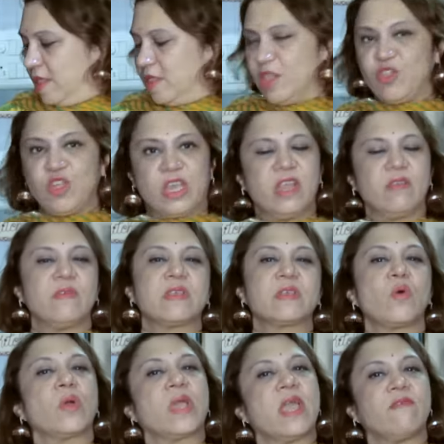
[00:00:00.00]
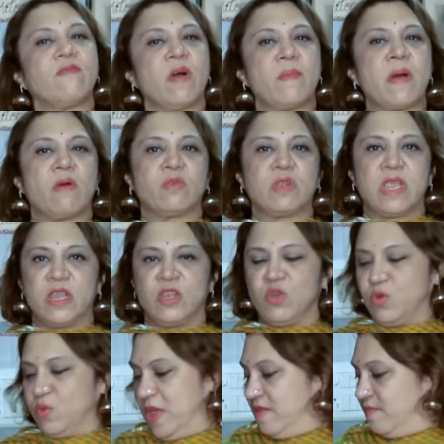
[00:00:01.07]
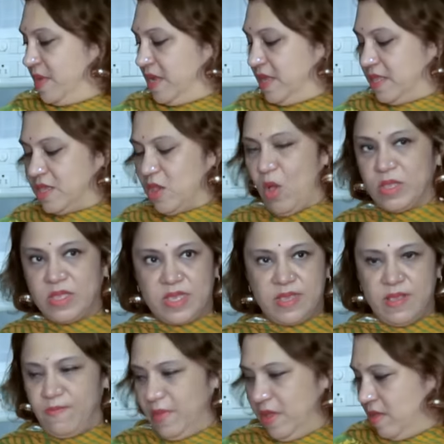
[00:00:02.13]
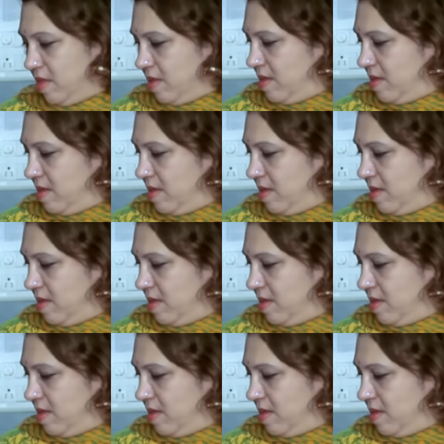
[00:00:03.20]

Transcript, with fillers: The chicken was cooking for about ten to twelve minutes on simmer.